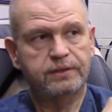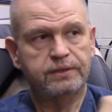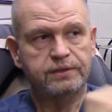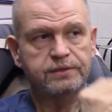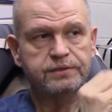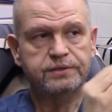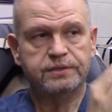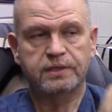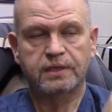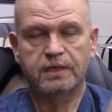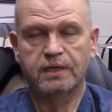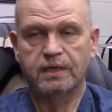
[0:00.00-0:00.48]

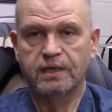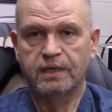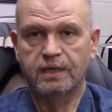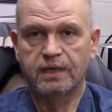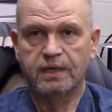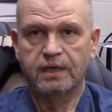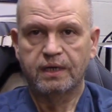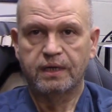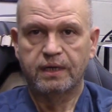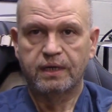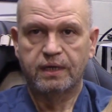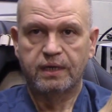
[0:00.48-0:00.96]
There's
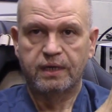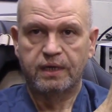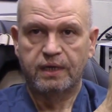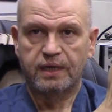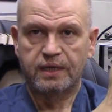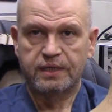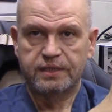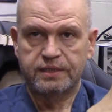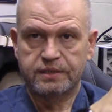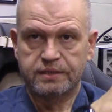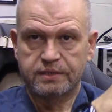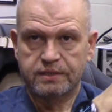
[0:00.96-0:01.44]

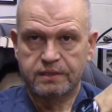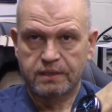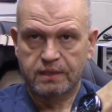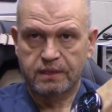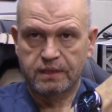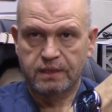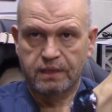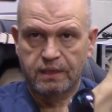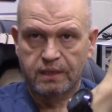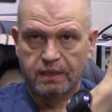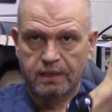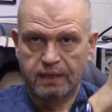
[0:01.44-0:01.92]
nice
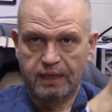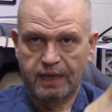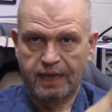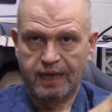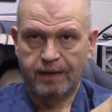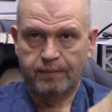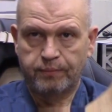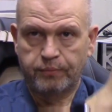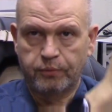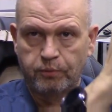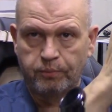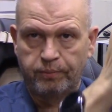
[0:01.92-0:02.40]

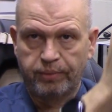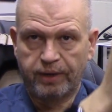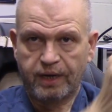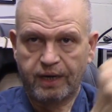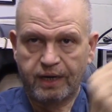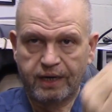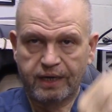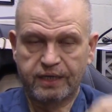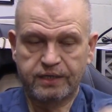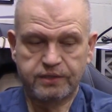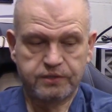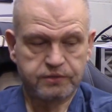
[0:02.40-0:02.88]
ample
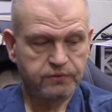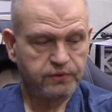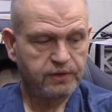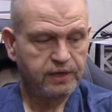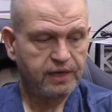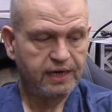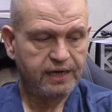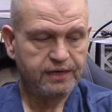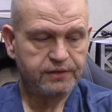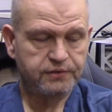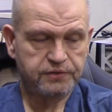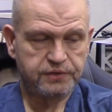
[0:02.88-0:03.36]
pockets on
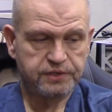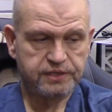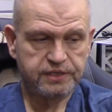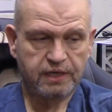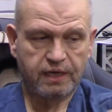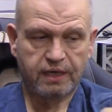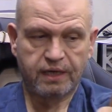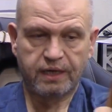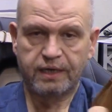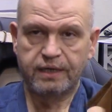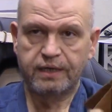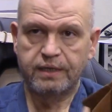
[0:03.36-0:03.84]
either
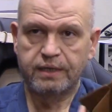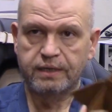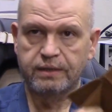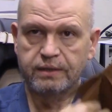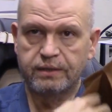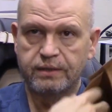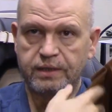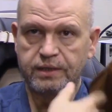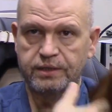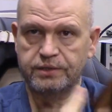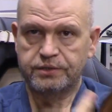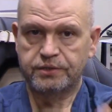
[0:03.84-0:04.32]
side
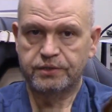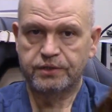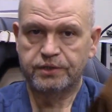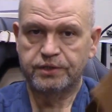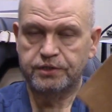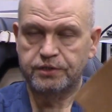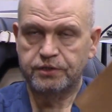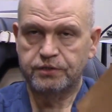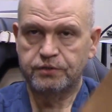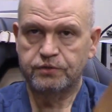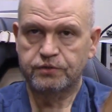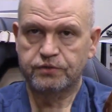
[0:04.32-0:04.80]
that you
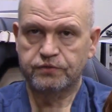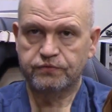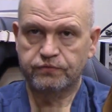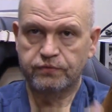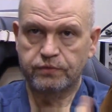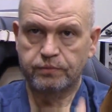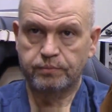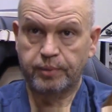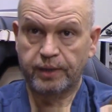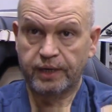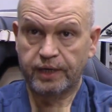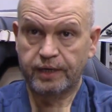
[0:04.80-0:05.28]
could use
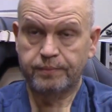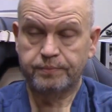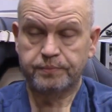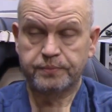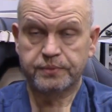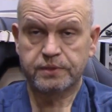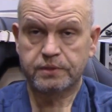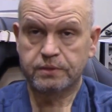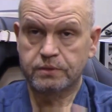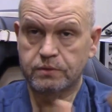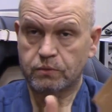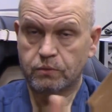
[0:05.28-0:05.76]
for
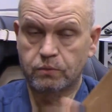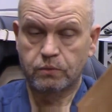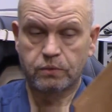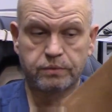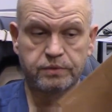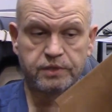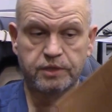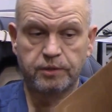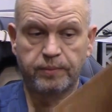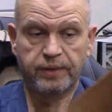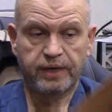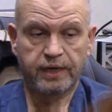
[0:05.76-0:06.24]
pipes or
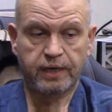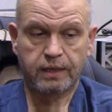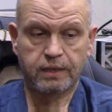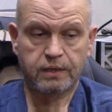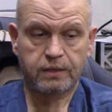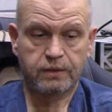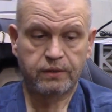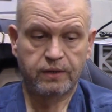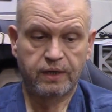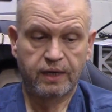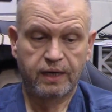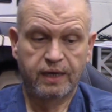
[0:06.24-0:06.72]

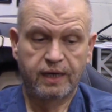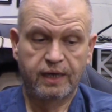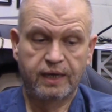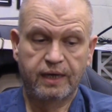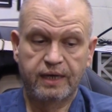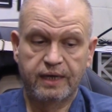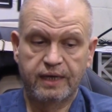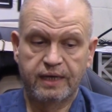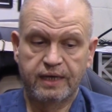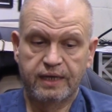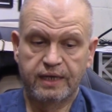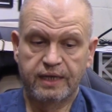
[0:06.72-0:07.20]
tobacco.
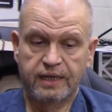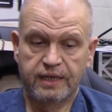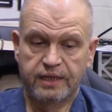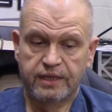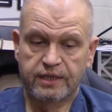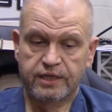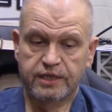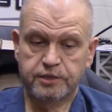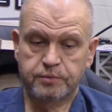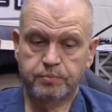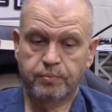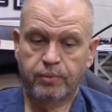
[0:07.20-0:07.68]

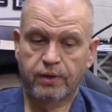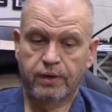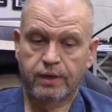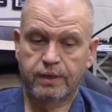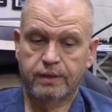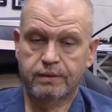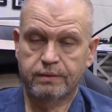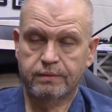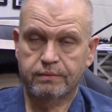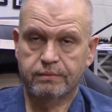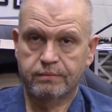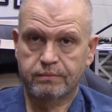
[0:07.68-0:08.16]
This
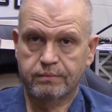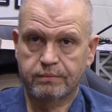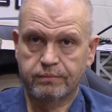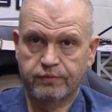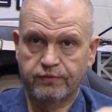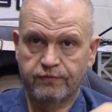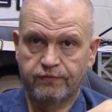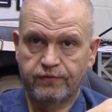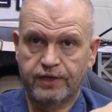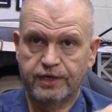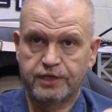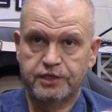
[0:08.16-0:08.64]
part
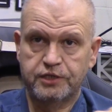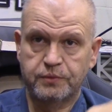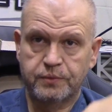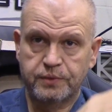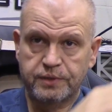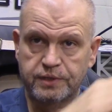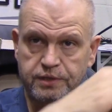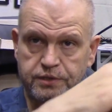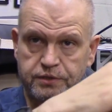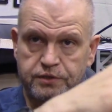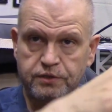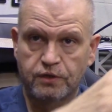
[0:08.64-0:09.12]
provide you
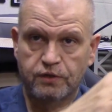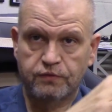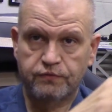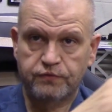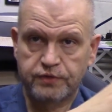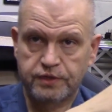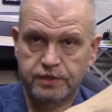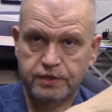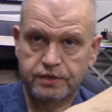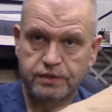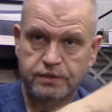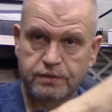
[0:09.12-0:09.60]
with a
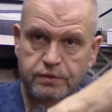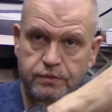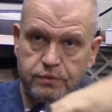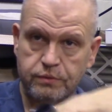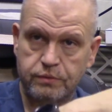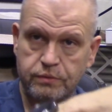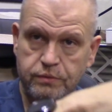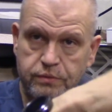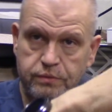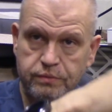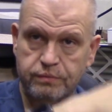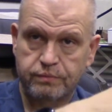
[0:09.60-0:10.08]
surface
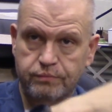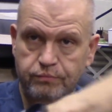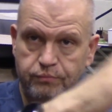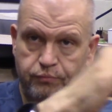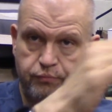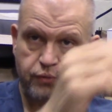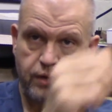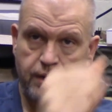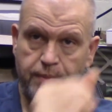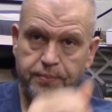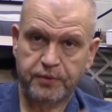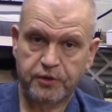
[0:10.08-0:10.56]
to
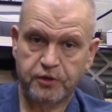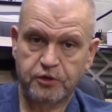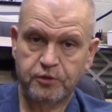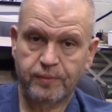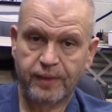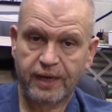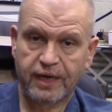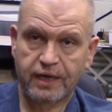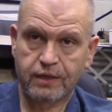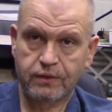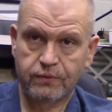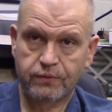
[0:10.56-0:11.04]
prep your
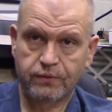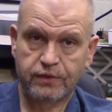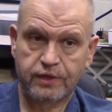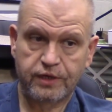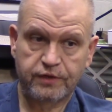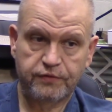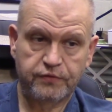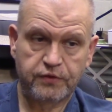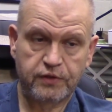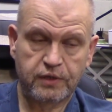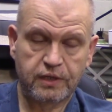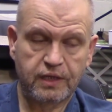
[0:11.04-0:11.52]
tobacco
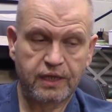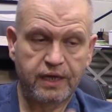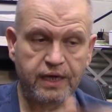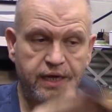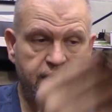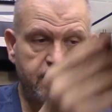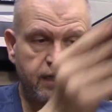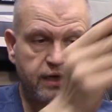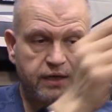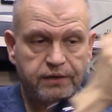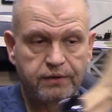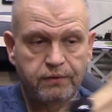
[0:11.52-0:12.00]
on if you
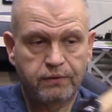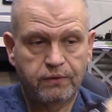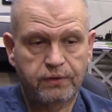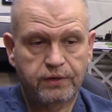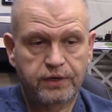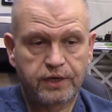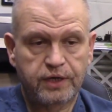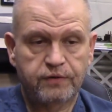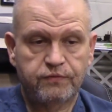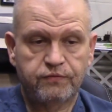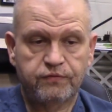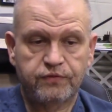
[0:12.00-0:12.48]
like.
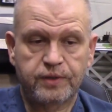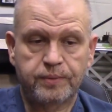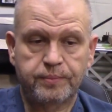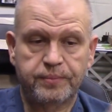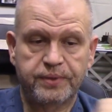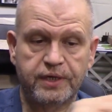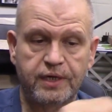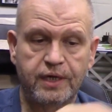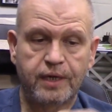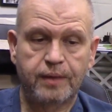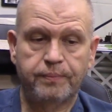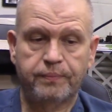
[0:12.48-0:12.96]
You can
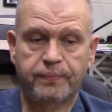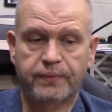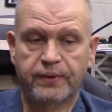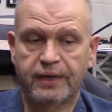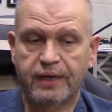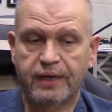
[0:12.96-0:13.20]
flip it up